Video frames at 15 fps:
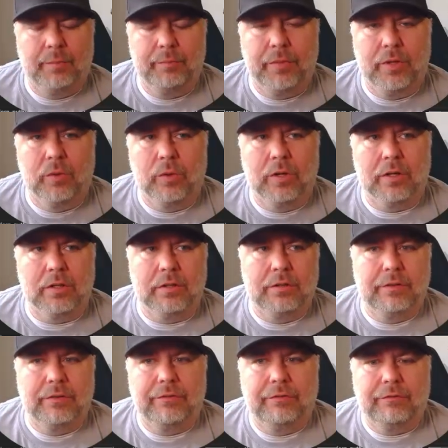up your
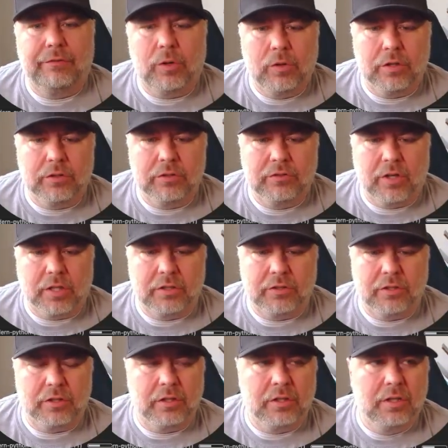folder
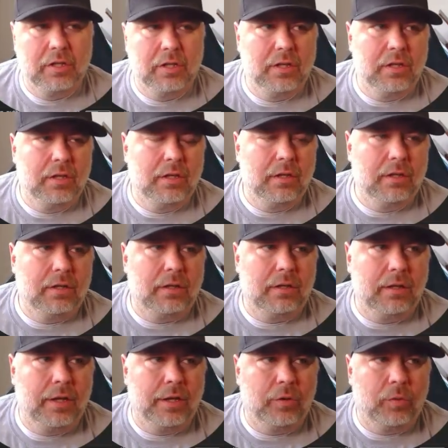structure
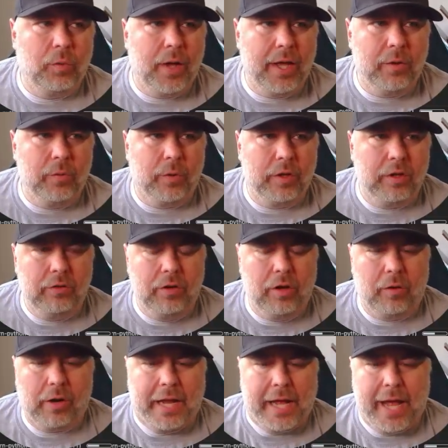in a way where you
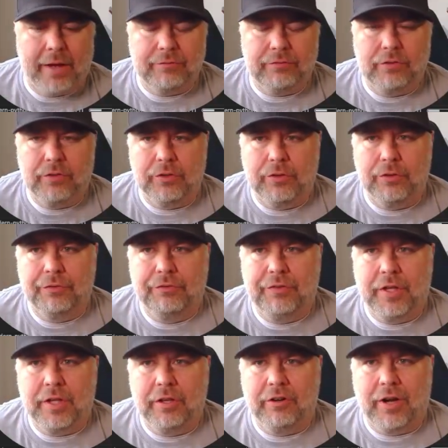don't have to
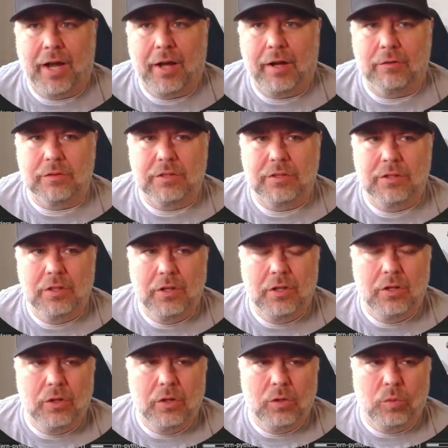figure out
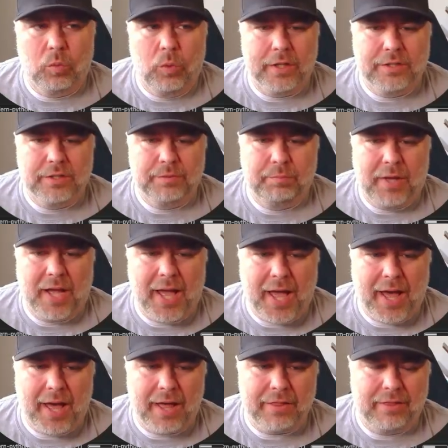which
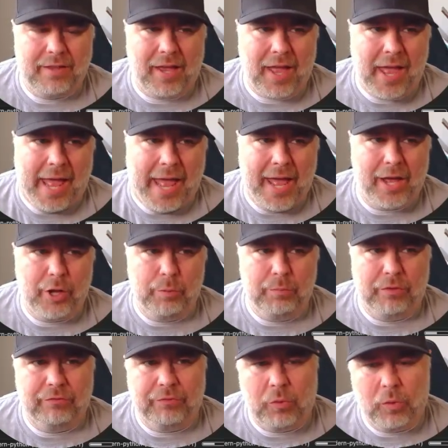path to add
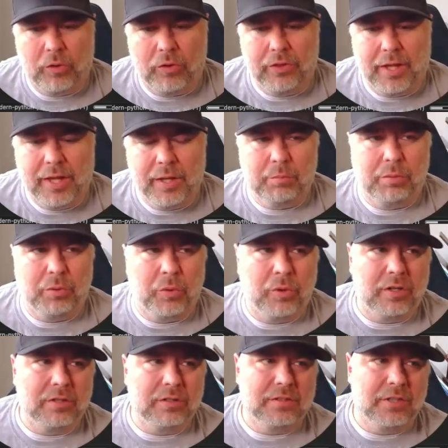before the
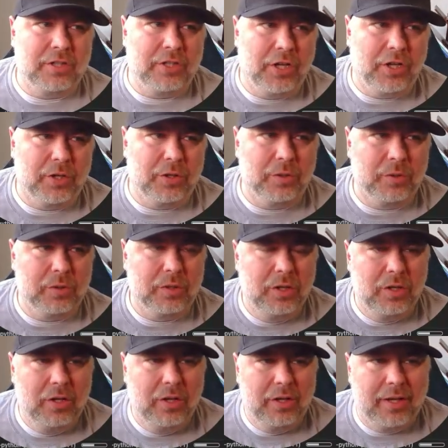import to know
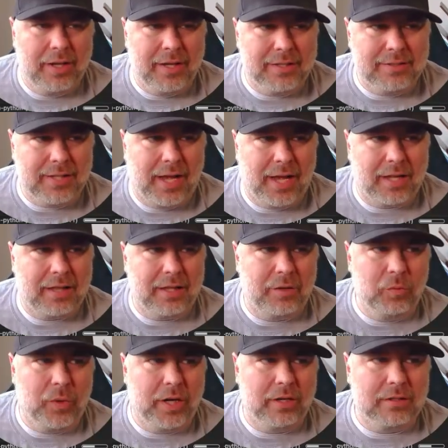exactly
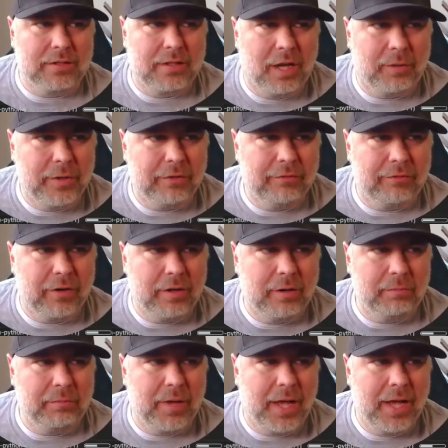where it's coming
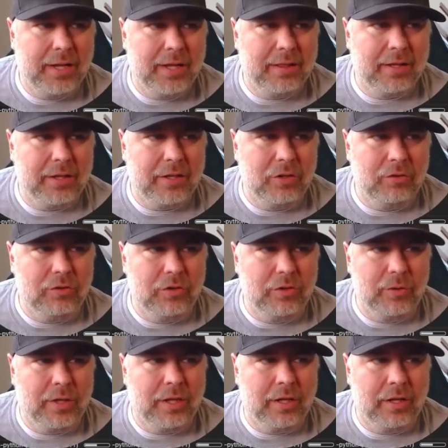from. Anything you do
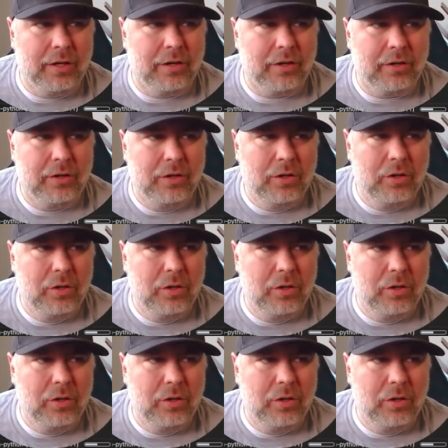here